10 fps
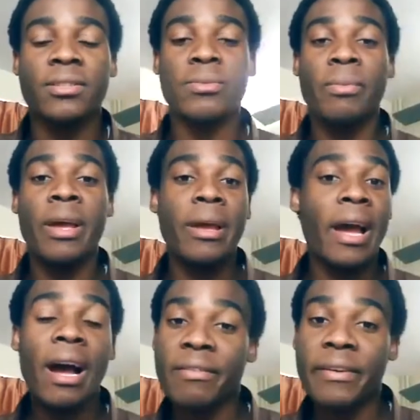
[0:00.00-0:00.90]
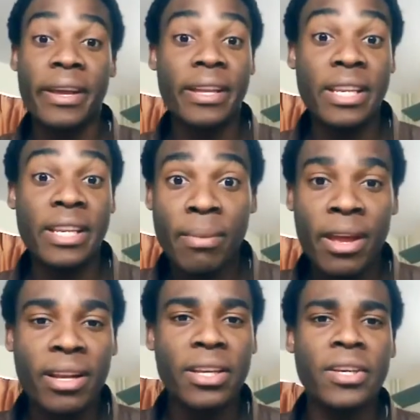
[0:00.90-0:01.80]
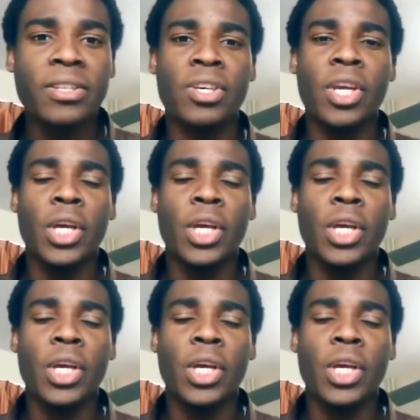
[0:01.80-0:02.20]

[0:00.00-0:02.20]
You may have an email list,